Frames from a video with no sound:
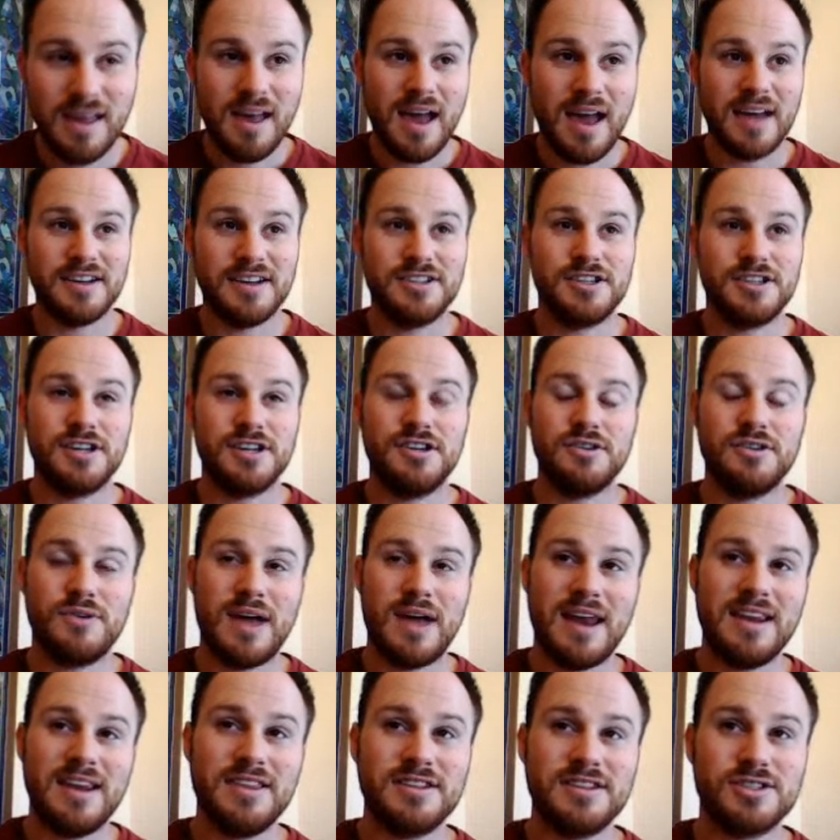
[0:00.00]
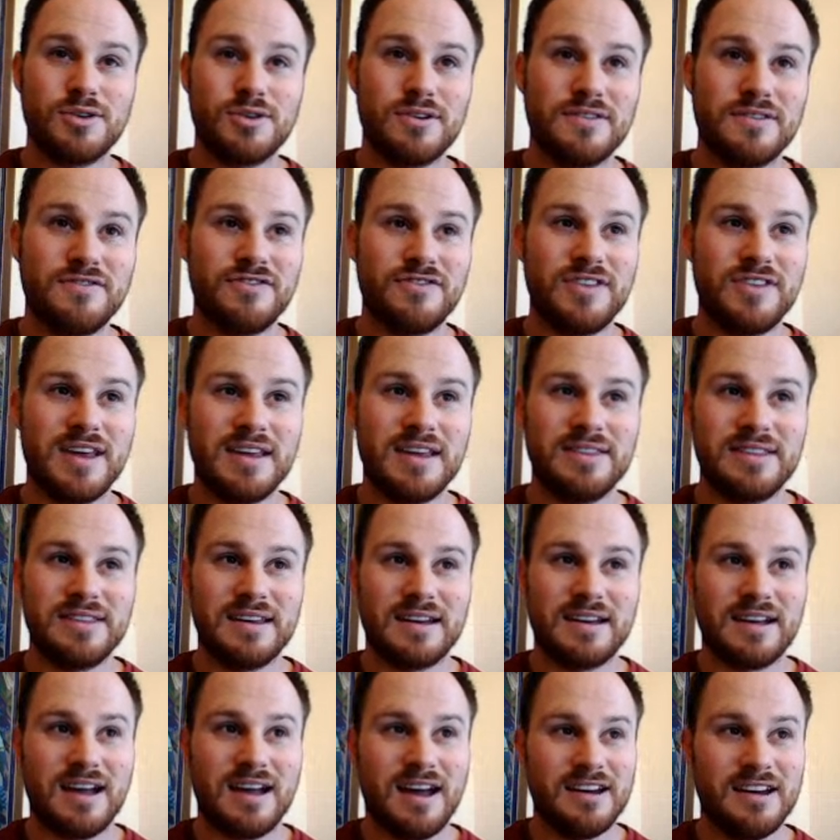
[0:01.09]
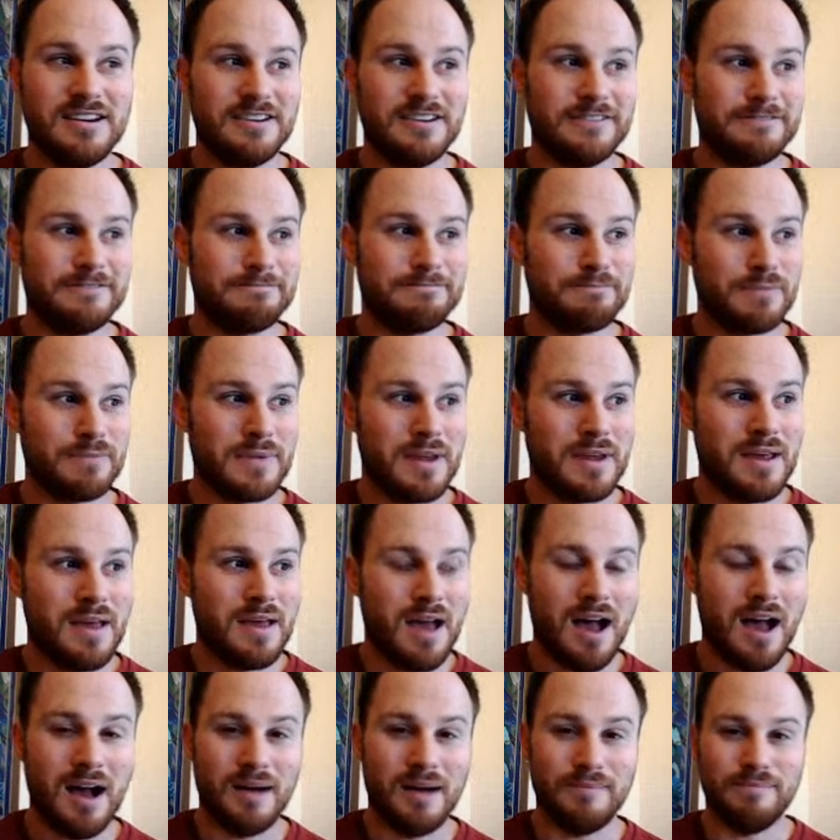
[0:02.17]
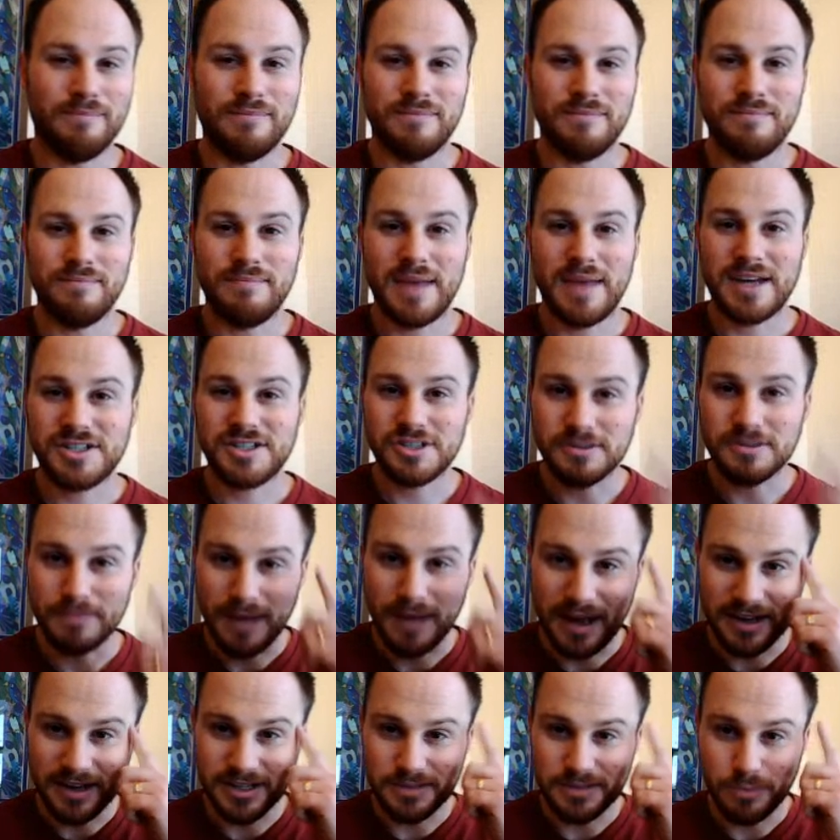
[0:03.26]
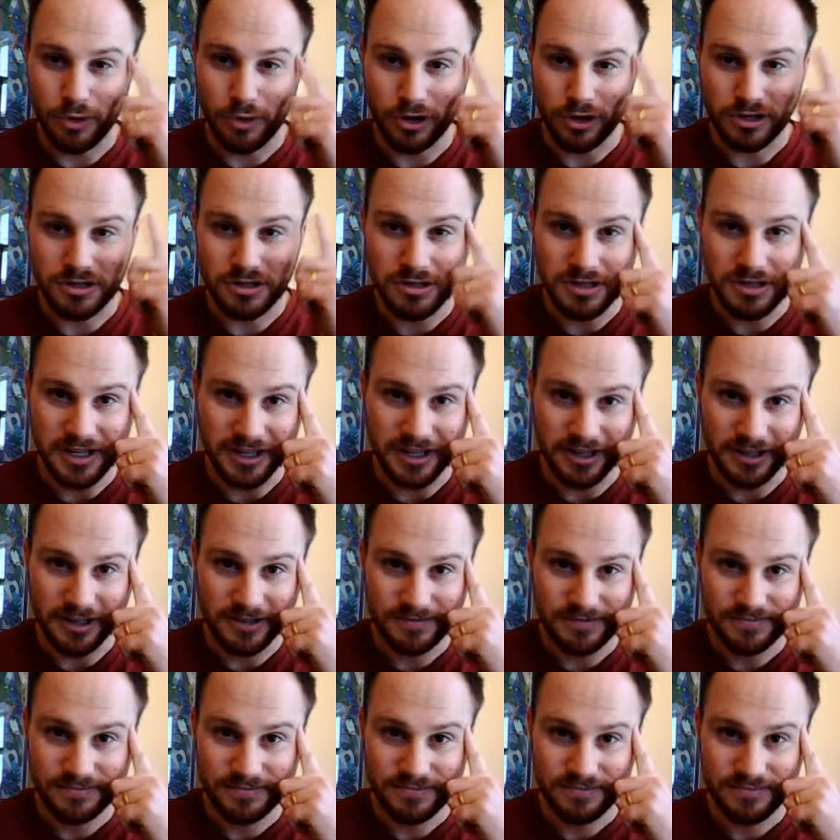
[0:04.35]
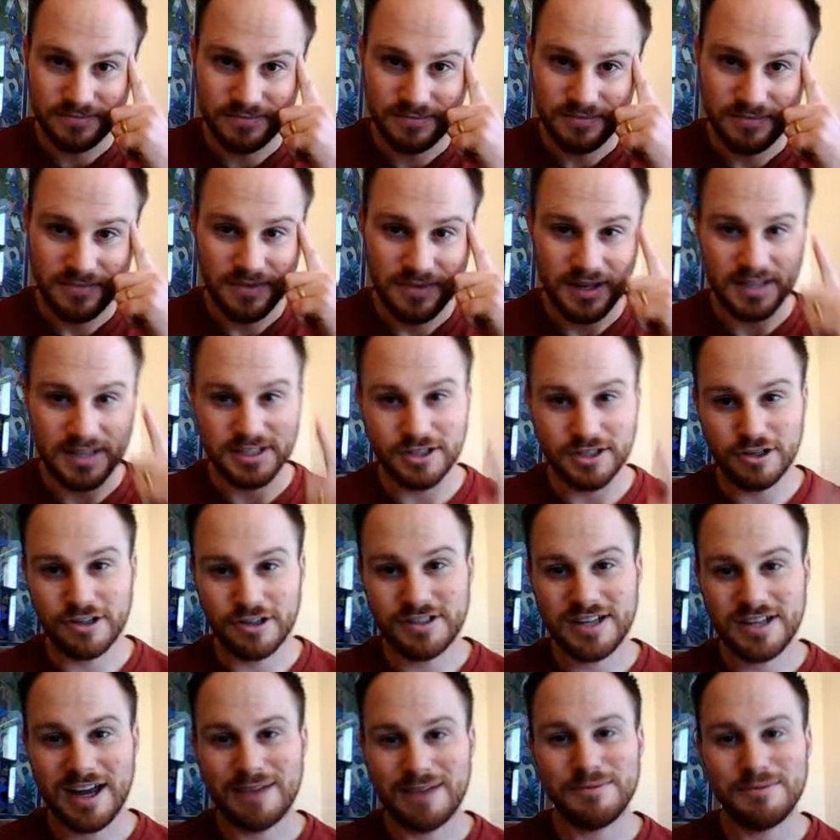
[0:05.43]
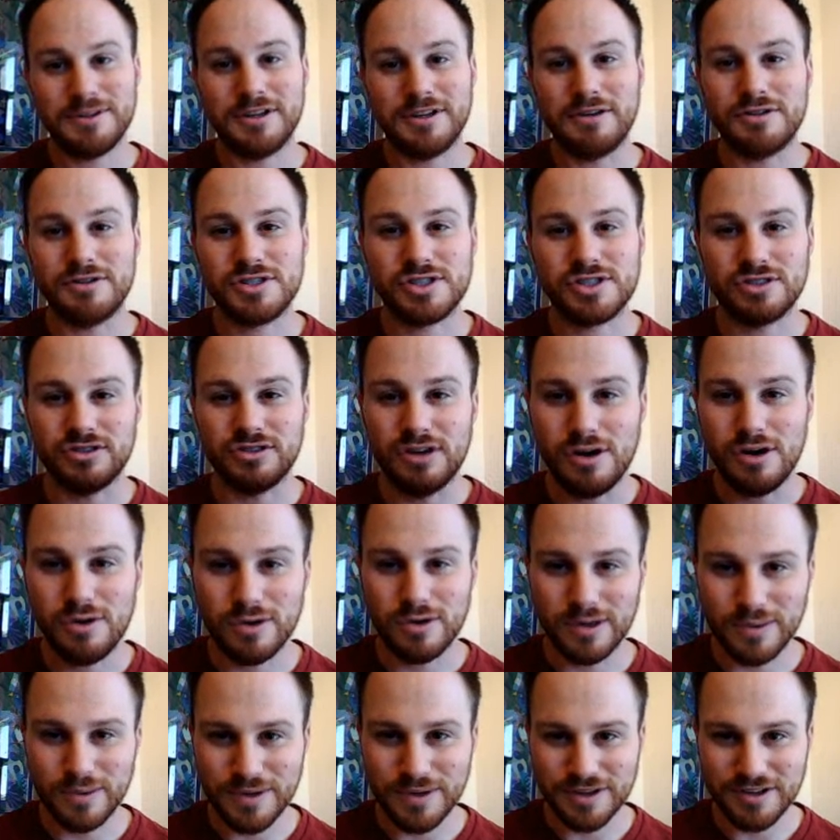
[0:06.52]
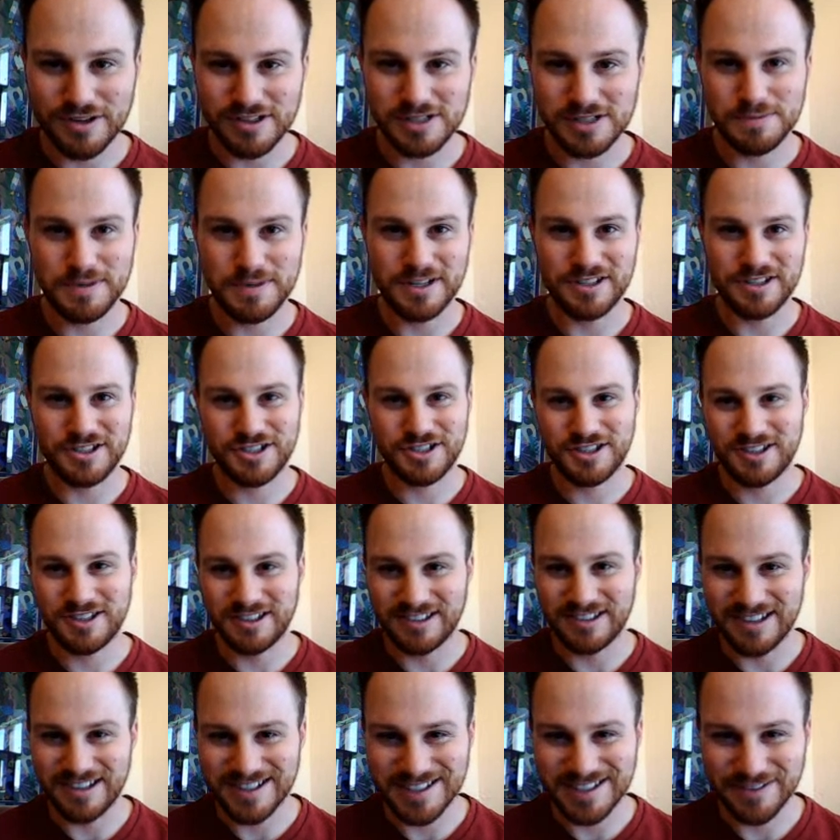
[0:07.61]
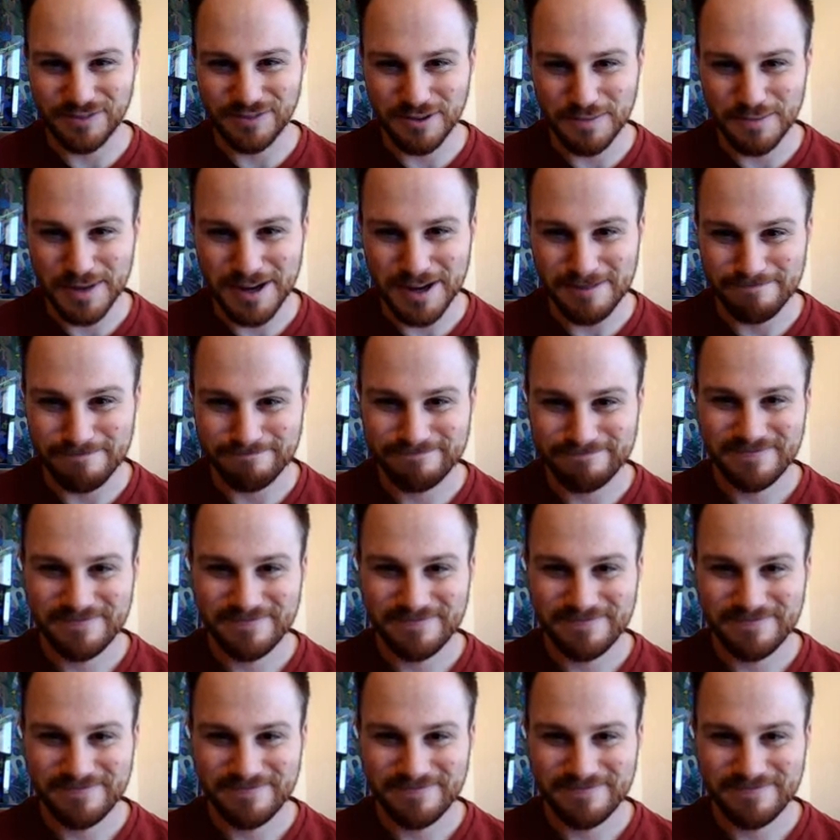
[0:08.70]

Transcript: and to do any sort of thing that kind of makes your mind more clear. It's a good time to go slower with your speech. Good lesson for me.